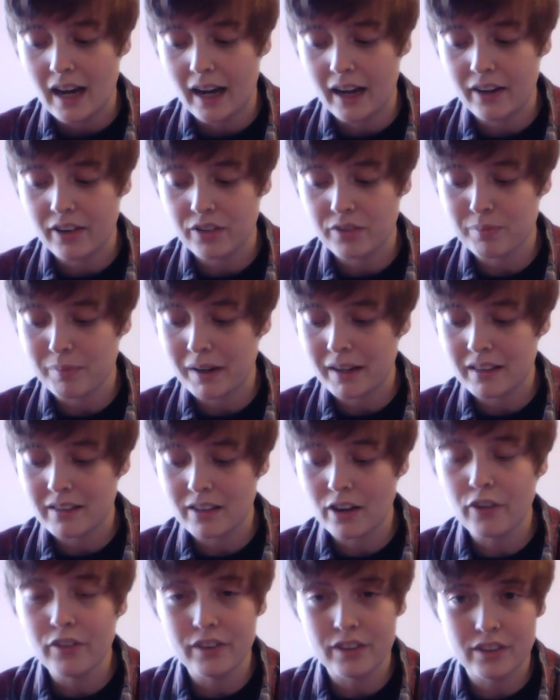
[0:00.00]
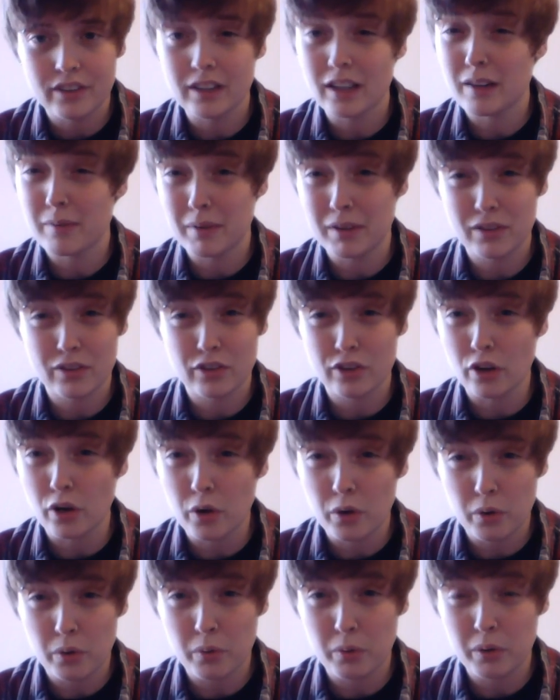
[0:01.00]
I just my self esteem is
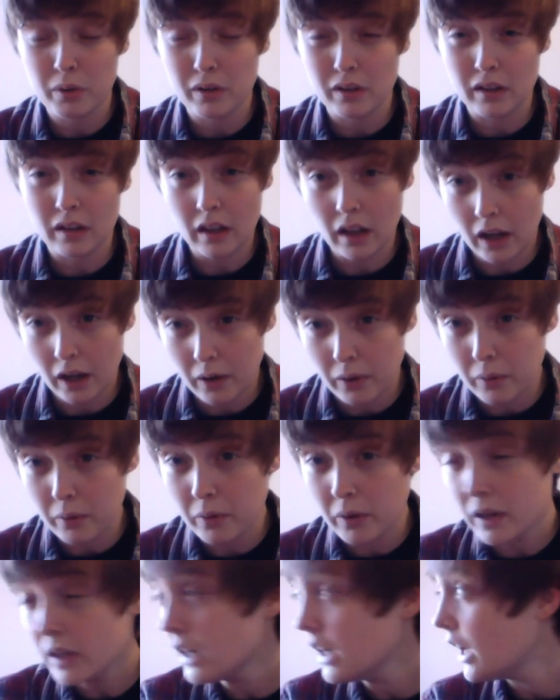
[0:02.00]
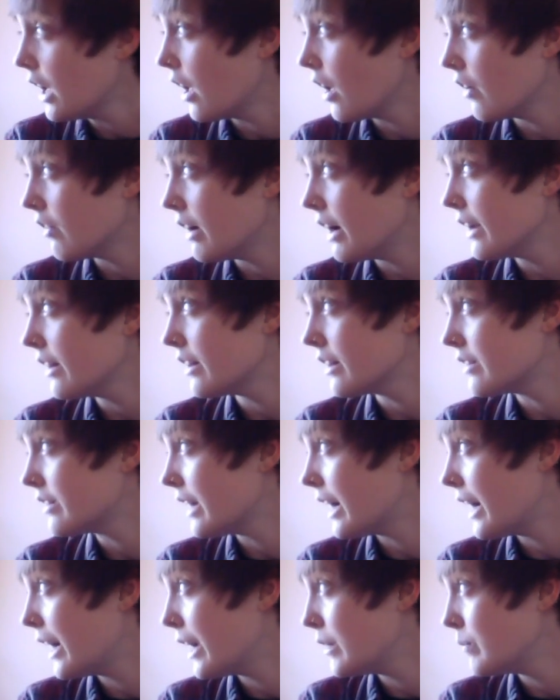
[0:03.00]
so low a lot of the
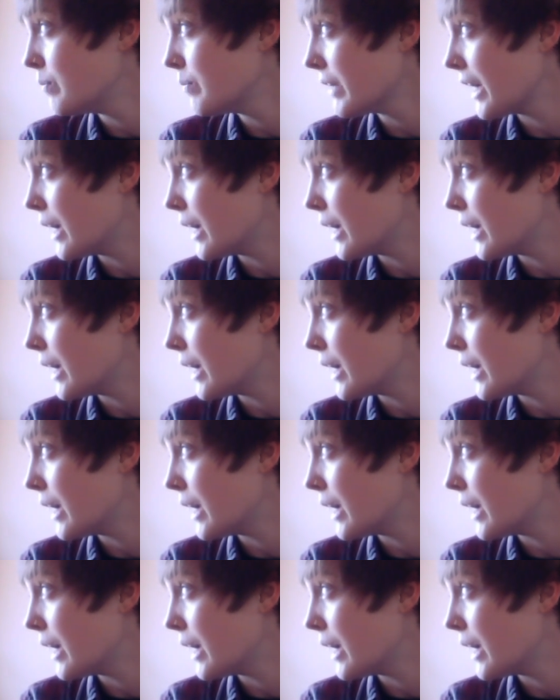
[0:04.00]
time.